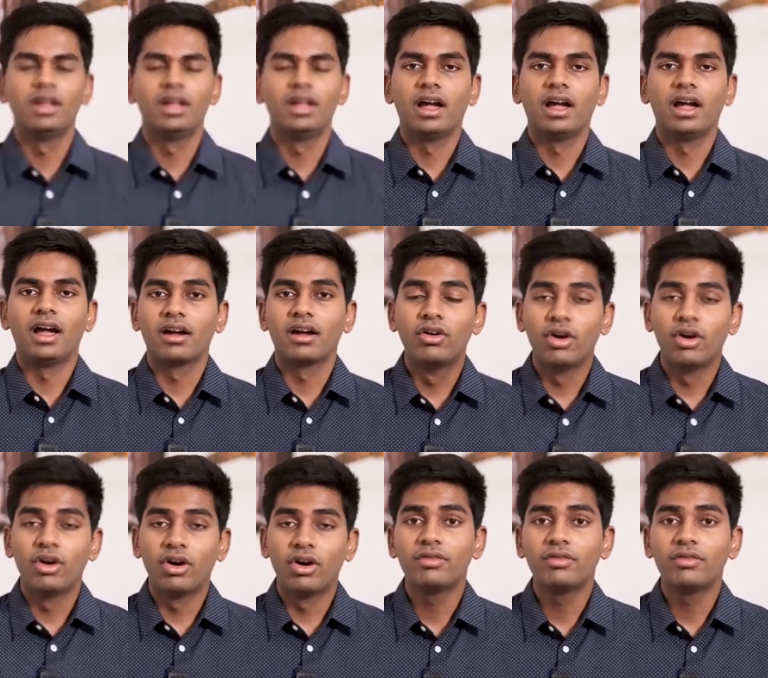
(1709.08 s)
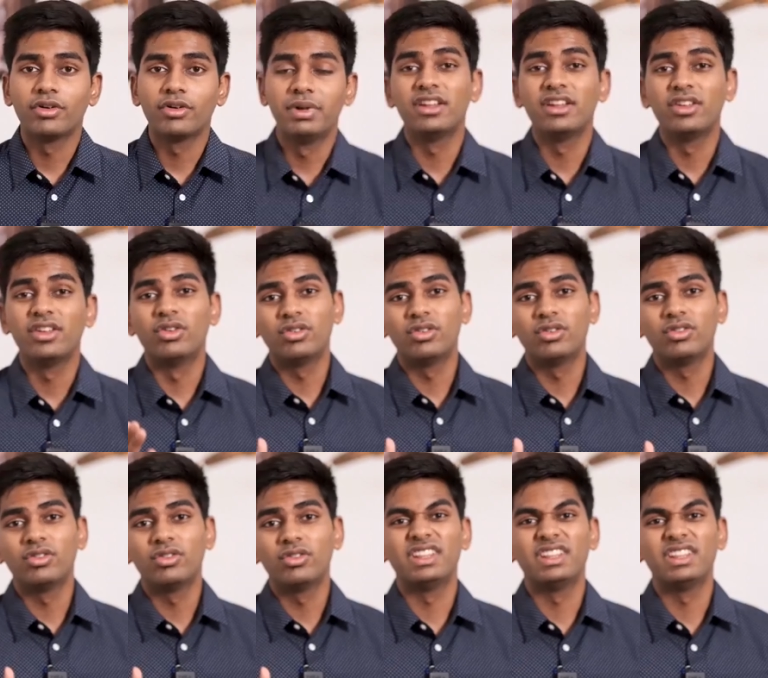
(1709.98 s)
god forbid you know
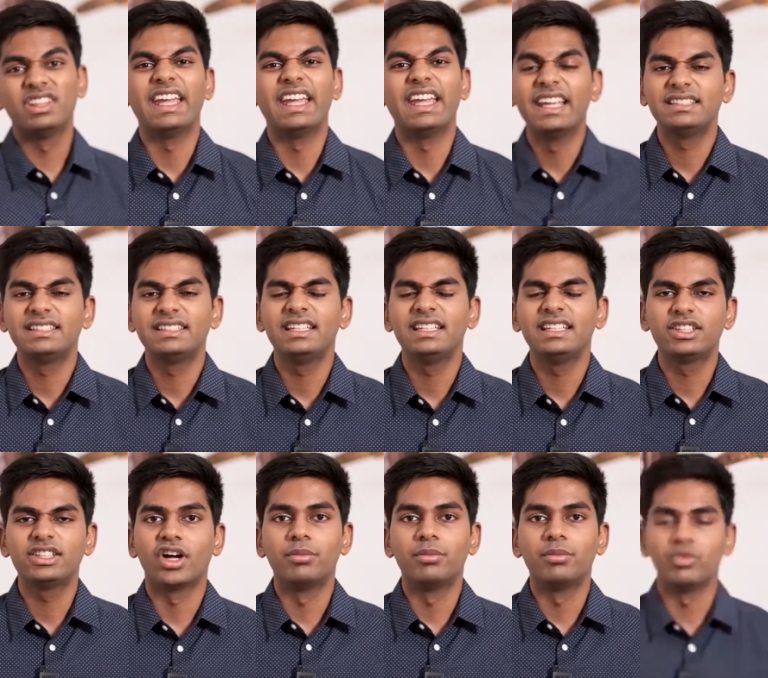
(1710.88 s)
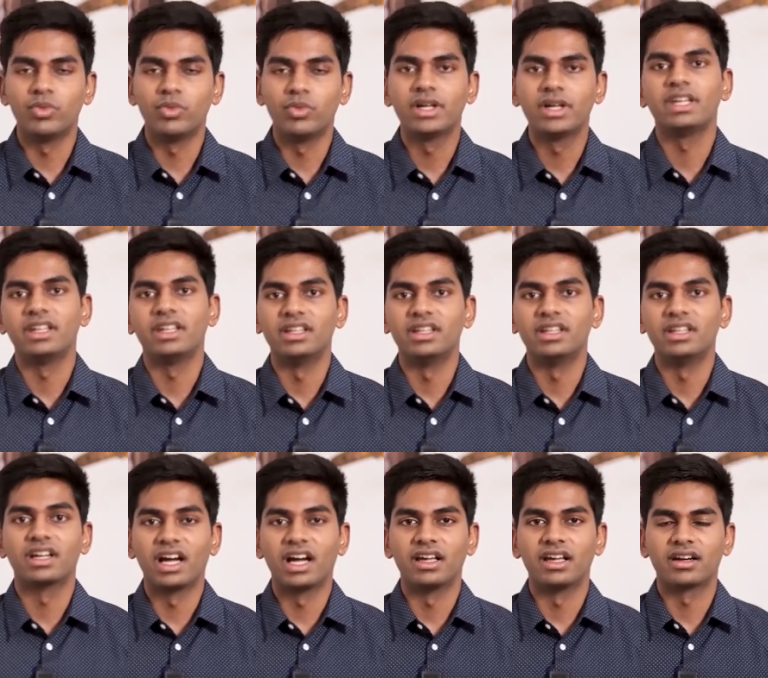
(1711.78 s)
the ac stopped working in the
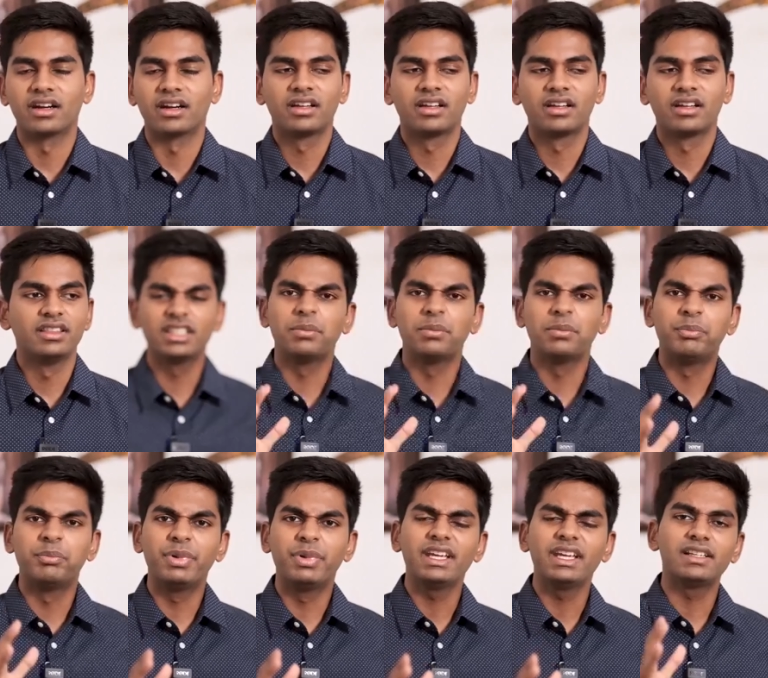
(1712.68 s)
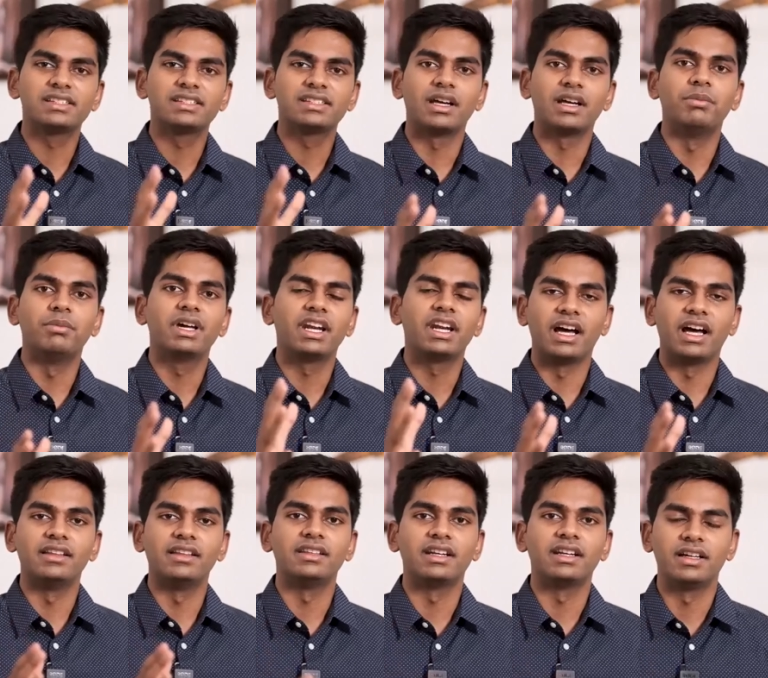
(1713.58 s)
car this is the peak summer in
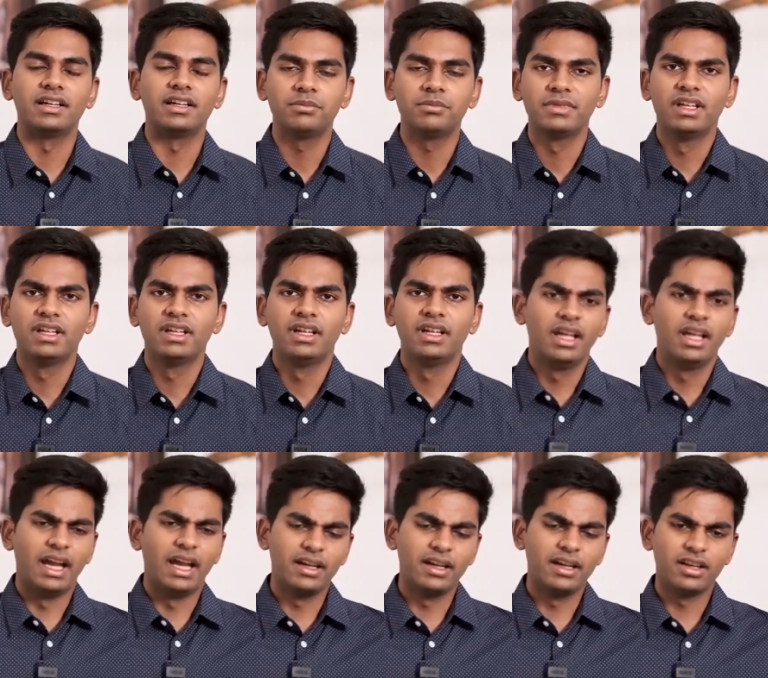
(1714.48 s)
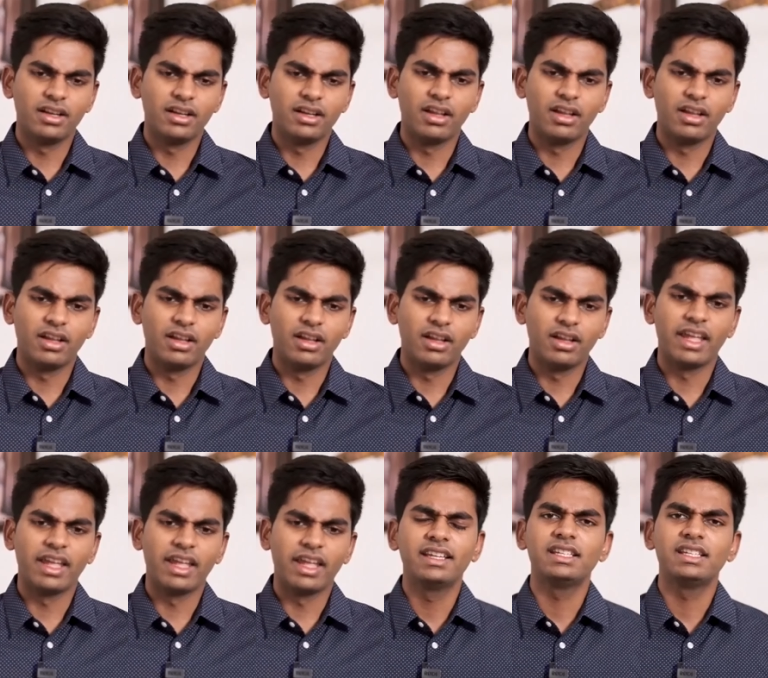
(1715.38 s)
andhra and
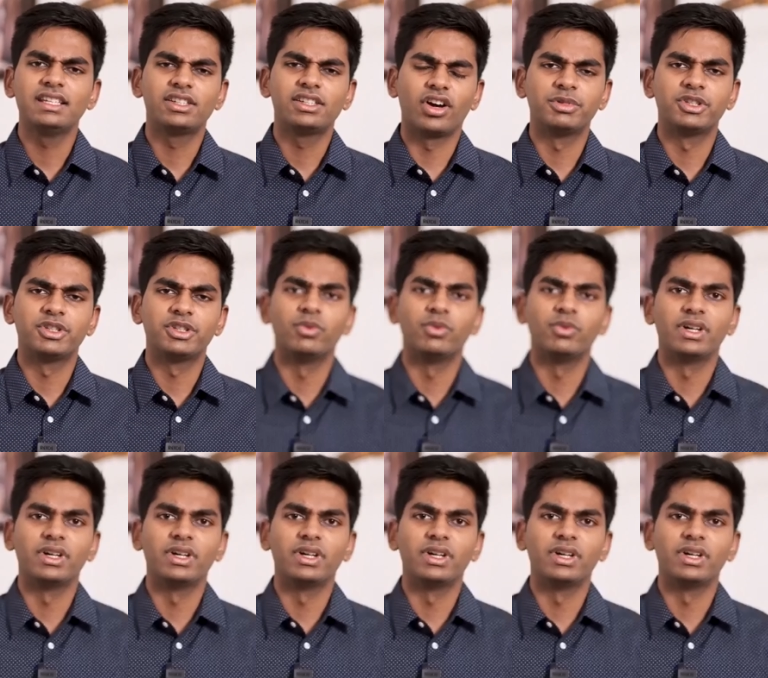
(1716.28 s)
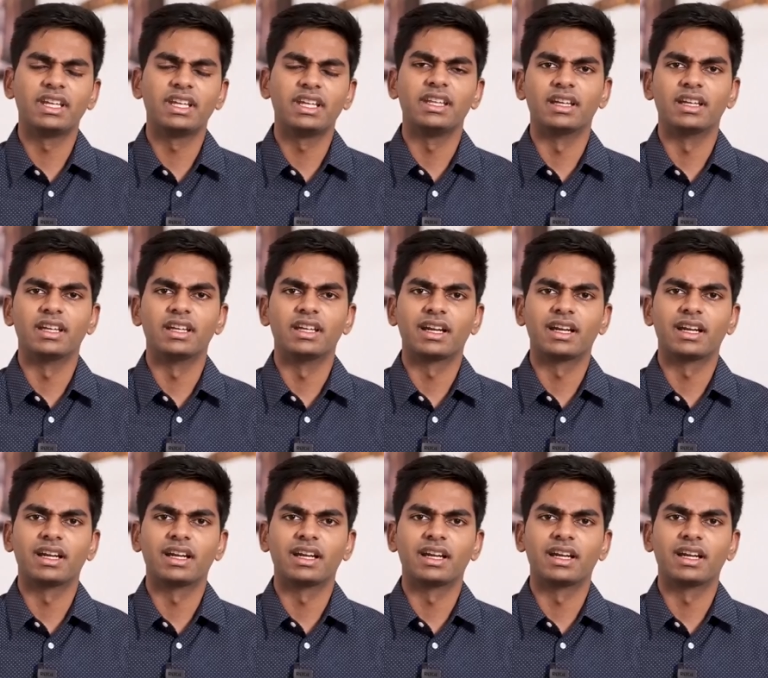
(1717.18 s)
ac stops working in the
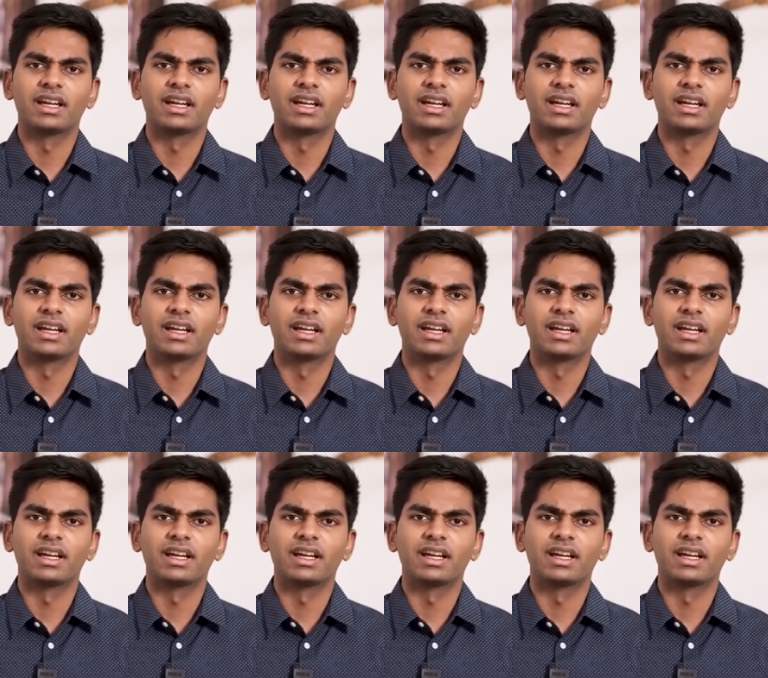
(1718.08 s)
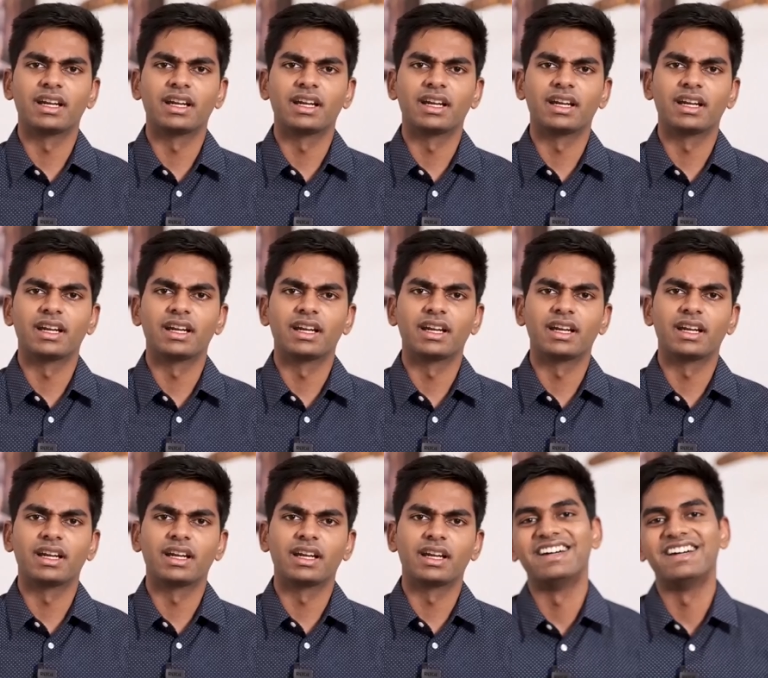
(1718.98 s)
car Imagine if you're